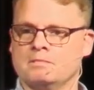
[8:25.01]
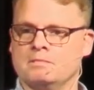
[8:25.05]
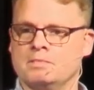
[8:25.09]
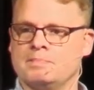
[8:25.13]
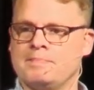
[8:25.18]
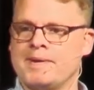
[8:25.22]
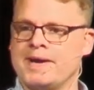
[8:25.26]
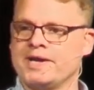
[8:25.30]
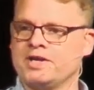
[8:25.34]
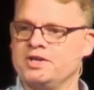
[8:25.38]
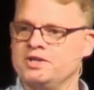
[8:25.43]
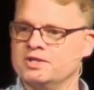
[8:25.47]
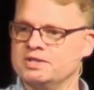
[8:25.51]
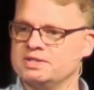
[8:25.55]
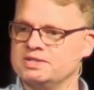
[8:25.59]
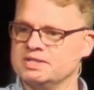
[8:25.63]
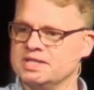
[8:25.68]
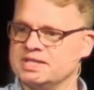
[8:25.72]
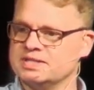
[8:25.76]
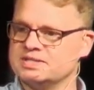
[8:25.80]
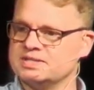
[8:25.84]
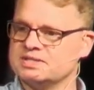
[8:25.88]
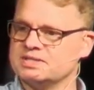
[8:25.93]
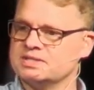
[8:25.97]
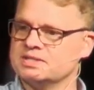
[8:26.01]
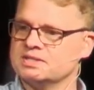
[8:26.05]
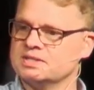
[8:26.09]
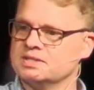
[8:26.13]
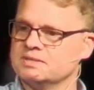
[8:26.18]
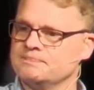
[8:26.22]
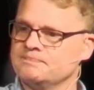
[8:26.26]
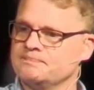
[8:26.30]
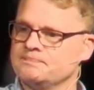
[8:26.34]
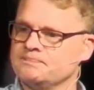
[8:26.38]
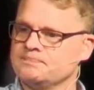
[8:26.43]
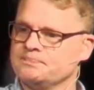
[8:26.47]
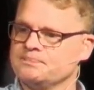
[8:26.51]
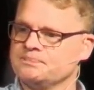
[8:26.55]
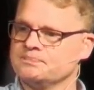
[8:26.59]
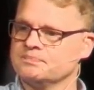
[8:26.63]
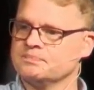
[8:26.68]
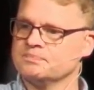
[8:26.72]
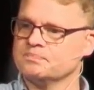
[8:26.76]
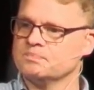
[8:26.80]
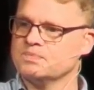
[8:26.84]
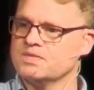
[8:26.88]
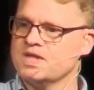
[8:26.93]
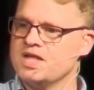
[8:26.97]
My goodness,
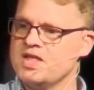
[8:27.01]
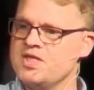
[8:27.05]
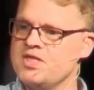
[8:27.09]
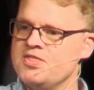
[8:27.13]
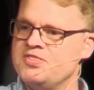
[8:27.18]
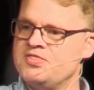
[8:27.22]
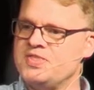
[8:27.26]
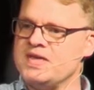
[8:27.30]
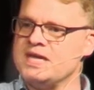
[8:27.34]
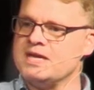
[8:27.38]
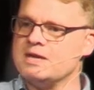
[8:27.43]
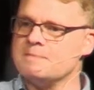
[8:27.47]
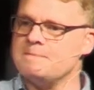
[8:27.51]
think